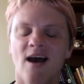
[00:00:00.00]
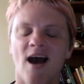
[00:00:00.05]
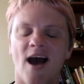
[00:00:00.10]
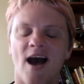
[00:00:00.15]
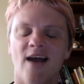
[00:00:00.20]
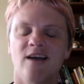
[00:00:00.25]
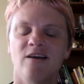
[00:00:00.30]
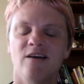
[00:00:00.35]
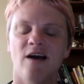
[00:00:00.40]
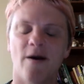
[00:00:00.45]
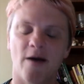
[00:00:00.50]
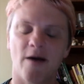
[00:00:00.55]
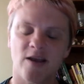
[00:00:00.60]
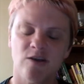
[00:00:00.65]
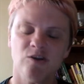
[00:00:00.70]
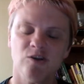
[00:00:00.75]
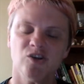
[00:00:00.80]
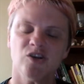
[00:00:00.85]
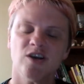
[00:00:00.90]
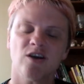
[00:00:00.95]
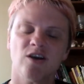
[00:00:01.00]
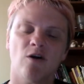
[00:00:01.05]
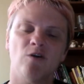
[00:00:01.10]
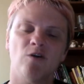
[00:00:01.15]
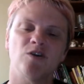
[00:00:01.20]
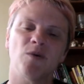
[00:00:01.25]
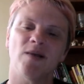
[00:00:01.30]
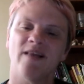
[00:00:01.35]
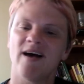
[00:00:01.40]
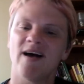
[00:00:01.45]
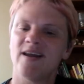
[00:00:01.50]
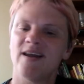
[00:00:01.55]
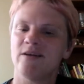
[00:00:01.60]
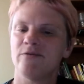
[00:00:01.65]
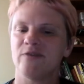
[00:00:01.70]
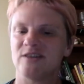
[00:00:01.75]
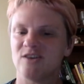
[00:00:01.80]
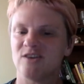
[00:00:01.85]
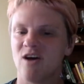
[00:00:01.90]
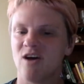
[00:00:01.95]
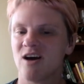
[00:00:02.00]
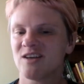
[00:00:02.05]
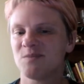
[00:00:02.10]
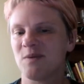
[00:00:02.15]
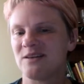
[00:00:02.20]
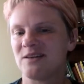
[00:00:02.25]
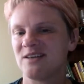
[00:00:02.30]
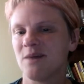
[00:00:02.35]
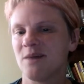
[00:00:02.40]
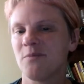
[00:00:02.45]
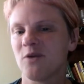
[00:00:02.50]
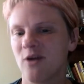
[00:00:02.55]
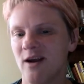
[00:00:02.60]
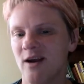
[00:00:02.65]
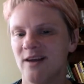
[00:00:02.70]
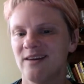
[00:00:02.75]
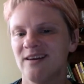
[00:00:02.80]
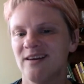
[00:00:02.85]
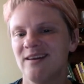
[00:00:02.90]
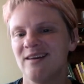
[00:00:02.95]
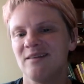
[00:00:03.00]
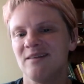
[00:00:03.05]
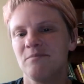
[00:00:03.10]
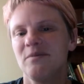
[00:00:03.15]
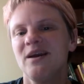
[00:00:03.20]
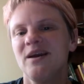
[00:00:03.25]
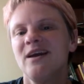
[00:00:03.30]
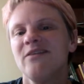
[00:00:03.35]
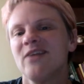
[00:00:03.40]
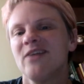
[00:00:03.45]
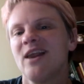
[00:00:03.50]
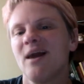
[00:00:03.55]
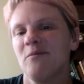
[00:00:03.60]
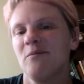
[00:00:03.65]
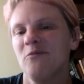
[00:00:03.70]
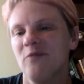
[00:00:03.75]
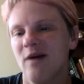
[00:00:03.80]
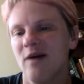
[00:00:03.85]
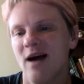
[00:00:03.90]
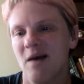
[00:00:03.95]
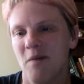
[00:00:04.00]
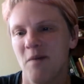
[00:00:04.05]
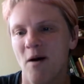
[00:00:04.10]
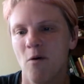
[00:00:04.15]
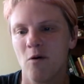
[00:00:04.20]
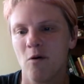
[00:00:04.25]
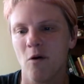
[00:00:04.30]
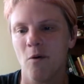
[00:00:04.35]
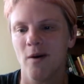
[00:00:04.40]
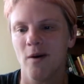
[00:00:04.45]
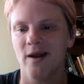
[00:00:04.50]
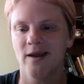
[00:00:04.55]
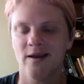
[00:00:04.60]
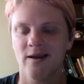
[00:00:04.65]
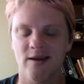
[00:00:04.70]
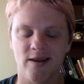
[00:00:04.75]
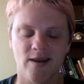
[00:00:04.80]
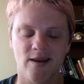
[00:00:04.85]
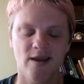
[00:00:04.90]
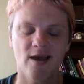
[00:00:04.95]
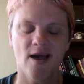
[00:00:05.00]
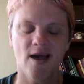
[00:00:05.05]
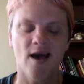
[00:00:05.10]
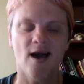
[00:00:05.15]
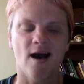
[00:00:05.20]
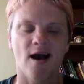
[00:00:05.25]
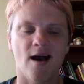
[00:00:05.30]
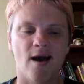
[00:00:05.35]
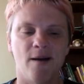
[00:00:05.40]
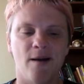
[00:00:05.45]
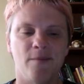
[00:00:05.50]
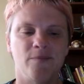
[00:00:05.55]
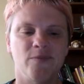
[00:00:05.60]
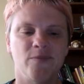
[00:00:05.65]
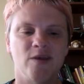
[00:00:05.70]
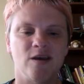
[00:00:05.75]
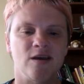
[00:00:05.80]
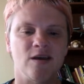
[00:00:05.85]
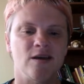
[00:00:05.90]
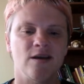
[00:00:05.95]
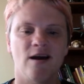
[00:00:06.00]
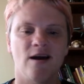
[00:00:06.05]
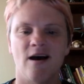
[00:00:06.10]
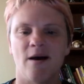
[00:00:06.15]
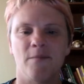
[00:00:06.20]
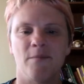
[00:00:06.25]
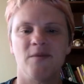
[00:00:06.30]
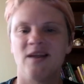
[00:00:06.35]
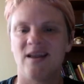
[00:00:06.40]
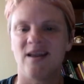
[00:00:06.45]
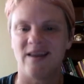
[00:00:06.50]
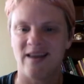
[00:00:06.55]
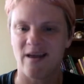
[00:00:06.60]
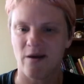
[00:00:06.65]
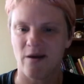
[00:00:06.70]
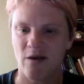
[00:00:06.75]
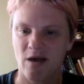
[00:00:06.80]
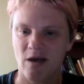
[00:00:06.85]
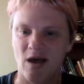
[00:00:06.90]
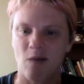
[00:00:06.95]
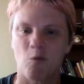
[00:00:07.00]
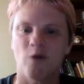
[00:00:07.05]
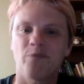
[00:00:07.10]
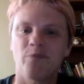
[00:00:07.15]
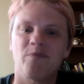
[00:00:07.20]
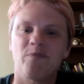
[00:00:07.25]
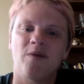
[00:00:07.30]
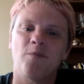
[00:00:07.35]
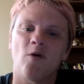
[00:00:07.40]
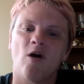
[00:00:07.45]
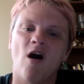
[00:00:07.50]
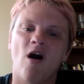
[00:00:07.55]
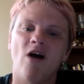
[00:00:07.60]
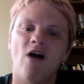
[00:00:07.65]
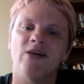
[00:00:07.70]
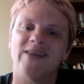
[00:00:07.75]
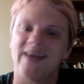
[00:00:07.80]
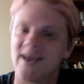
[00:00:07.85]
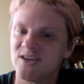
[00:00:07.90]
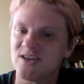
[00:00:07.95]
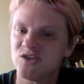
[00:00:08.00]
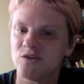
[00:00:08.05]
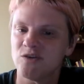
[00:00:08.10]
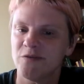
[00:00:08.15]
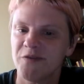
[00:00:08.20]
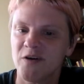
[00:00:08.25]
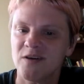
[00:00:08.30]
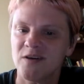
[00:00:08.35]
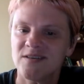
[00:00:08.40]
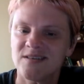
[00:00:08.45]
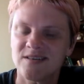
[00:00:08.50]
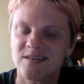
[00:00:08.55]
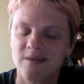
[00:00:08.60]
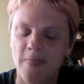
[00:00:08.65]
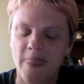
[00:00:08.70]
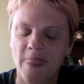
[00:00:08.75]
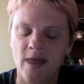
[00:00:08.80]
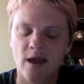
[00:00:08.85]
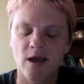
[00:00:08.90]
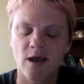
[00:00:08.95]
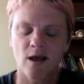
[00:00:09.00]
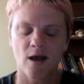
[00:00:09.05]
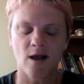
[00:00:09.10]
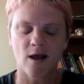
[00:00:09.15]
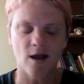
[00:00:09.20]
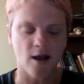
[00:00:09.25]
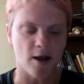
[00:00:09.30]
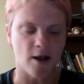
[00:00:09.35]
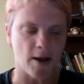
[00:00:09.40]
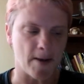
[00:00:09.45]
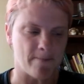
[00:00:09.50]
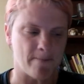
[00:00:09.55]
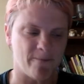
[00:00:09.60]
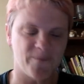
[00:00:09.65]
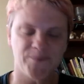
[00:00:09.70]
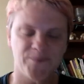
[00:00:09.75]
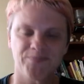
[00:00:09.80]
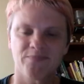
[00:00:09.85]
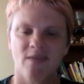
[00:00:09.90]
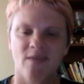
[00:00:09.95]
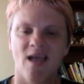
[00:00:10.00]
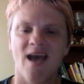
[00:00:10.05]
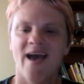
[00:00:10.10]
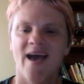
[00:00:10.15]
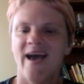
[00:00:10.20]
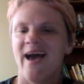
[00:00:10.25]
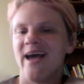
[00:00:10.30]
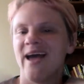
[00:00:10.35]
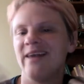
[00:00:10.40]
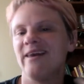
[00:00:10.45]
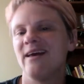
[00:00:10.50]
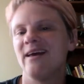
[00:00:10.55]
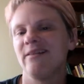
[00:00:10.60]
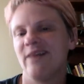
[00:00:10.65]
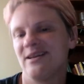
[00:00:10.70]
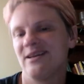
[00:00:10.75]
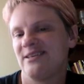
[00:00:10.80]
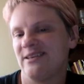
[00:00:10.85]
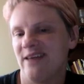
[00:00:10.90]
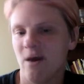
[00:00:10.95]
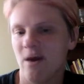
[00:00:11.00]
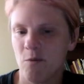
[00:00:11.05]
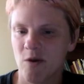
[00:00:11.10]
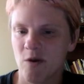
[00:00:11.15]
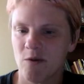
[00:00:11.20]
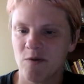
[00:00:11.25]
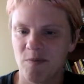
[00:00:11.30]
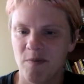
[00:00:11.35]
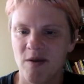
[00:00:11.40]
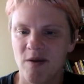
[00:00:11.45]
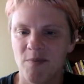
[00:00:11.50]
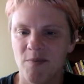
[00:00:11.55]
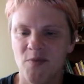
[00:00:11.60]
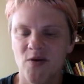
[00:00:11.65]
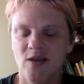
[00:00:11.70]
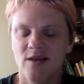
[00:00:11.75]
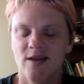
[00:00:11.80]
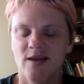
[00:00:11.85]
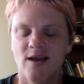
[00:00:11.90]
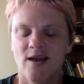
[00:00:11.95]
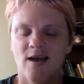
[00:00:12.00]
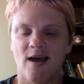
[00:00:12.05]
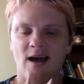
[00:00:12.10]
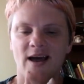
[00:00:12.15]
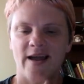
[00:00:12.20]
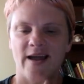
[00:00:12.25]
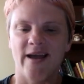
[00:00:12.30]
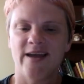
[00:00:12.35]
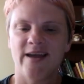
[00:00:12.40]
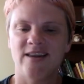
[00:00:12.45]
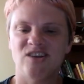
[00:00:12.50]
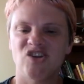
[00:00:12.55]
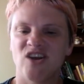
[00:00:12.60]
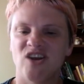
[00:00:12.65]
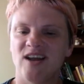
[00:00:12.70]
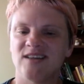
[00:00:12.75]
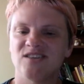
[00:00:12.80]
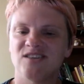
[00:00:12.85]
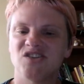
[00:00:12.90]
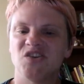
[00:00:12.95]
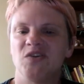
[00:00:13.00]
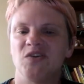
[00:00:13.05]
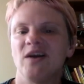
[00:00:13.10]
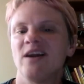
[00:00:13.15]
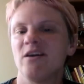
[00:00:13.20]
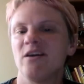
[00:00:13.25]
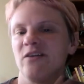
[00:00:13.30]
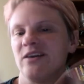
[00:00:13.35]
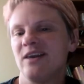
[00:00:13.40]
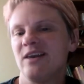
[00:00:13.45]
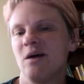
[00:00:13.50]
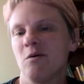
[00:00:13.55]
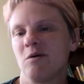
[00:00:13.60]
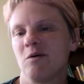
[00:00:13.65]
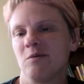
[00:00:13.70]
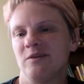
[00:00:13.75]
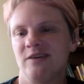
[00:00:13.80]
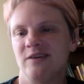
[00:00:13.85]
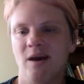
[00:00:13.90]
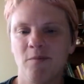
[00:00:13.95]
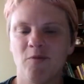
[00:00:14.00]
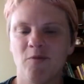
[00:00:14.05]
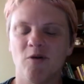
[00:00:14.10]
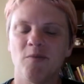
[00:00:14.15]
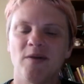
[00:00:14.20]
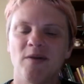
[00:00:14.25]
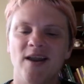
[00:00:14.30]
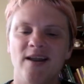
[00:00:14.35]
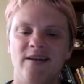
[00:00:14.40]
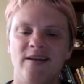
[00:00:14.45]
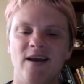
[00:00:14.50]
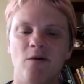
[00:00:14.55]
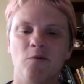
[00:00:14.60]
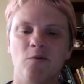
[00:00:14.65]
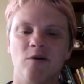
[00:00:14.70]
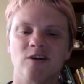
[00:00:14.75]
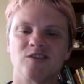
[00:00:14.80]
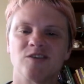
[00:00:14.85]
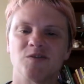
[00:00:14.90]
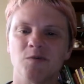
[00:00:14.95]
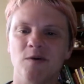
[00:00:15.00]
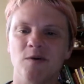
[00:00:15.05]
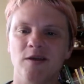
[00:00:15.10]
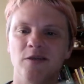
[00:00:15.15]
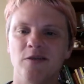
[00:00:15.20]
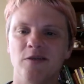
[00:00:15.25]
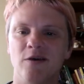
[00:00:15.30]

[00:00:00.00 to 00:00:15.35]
I usually go to a lot of talks by Temple Grandin, and being that I'm outgoing and I'm what people call an extrovert, and I like to network with people. I had a chance to not only network with Temple, but I networked